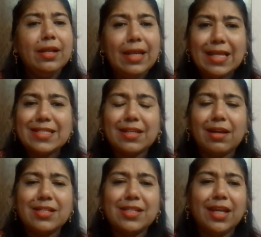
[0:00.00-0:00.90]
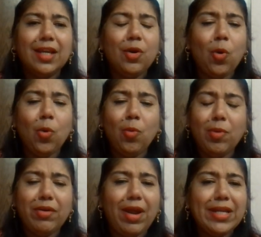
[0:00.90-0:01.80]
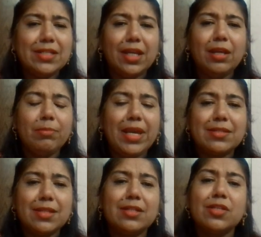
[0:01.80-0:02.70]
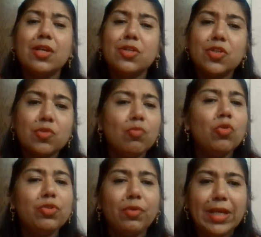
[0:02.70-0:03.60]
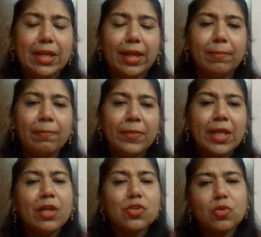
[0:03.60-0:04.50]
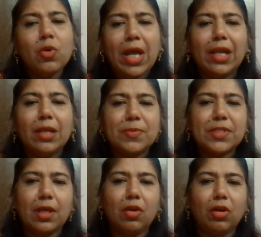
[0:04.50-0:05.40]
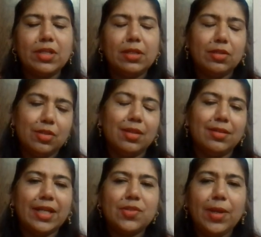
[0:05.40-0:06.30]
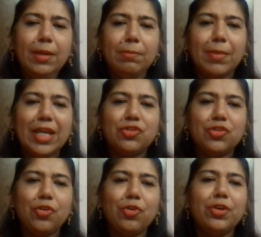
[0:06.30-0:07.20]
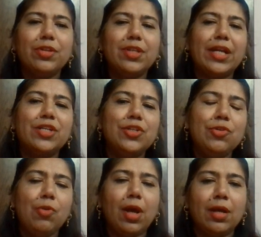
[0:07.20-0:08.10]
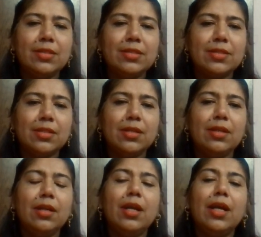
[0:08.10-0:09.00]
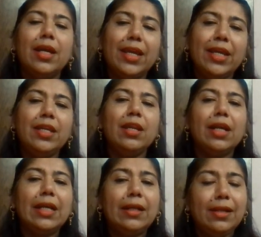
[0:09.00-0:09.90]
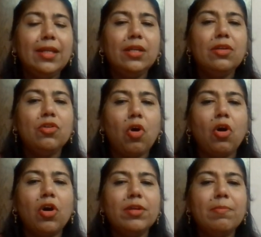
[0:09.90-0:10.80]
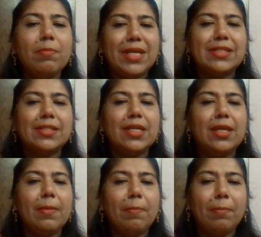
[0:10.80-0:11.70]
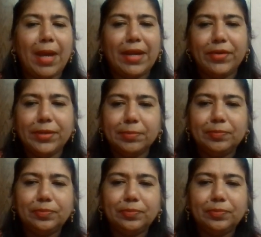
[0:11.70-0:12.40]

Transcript: Less cutting, overwriting makes it smooth reading, so helps a lot. That's why make sure that you answer in clean, non-messy manner.